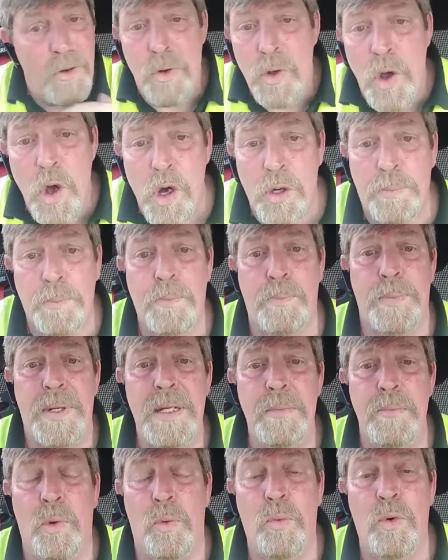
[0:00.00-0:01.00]
our
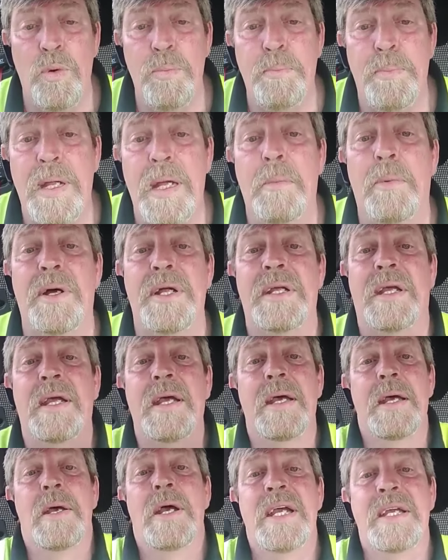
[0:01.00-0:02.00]
people won't be able to
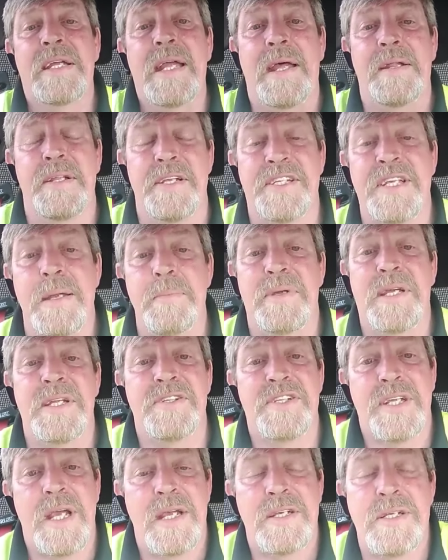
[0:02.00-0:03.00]
get the same
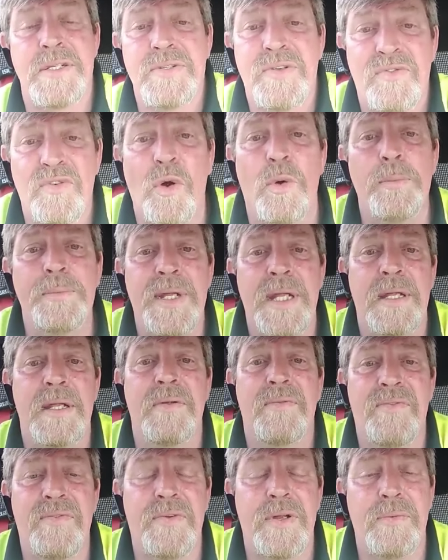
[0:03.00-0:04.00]
concessions from the
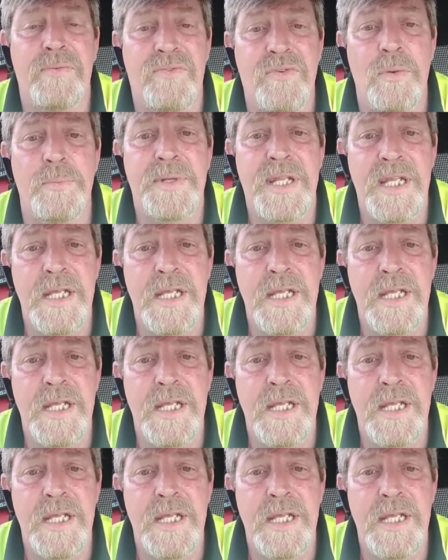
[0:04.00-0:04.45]
from the